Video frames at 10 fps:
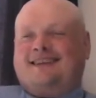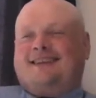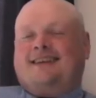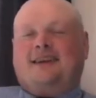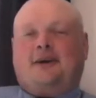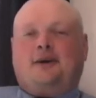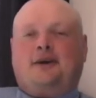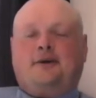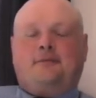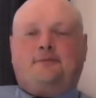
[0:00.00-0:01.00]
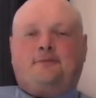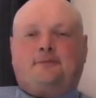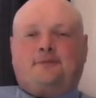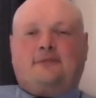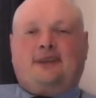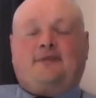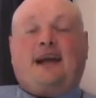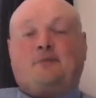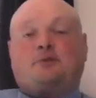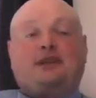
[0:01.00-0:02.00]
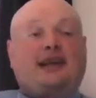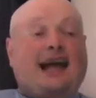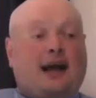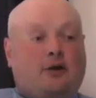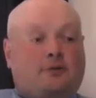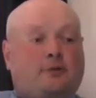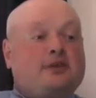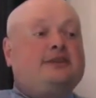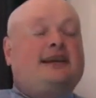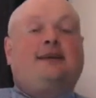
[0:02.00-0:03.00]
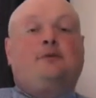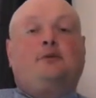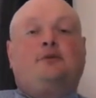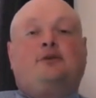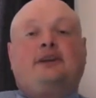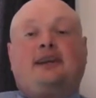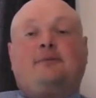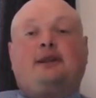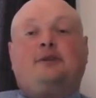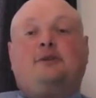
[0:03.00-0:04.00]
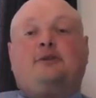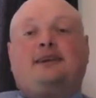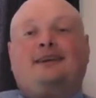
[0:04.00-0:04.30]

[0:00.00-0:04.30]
If that happened to me now, I'd probably stand up and want to try and get a better look at it.